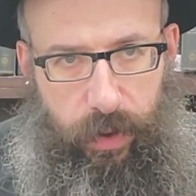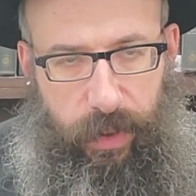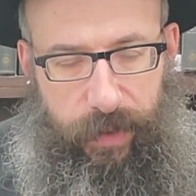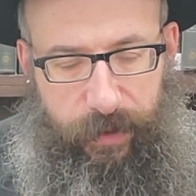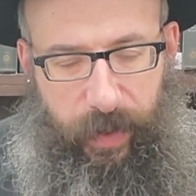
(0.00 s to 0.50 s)

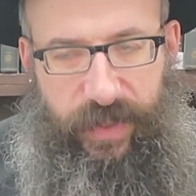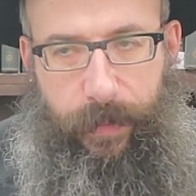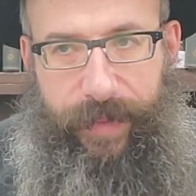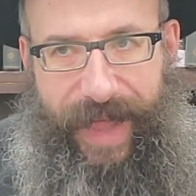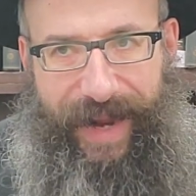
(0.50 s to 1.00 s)
It creates a
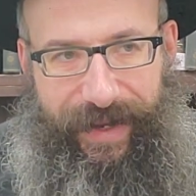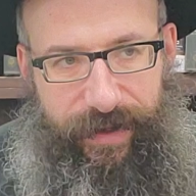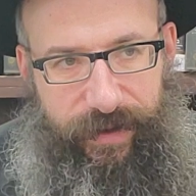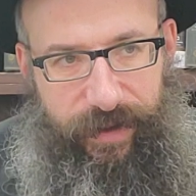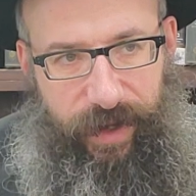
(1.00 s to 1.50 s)
block
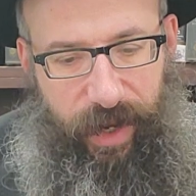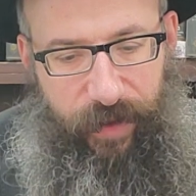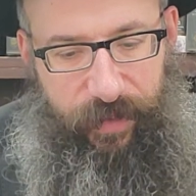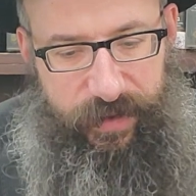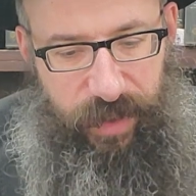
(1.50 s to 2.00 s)

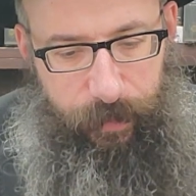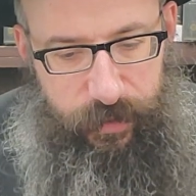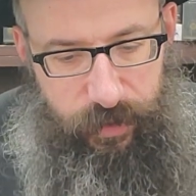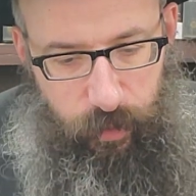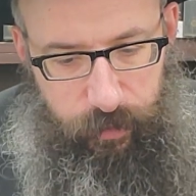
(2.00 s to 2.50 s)
and doesn't help
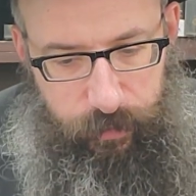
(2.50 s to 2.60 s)
us do it.